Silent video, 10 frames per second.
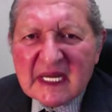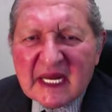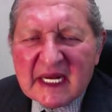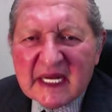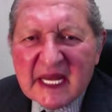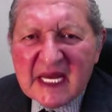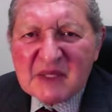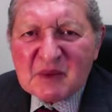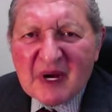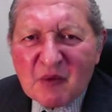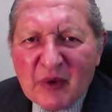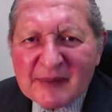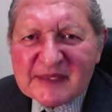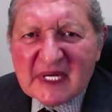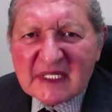and again, my
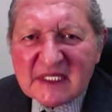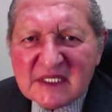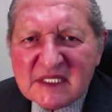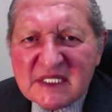website is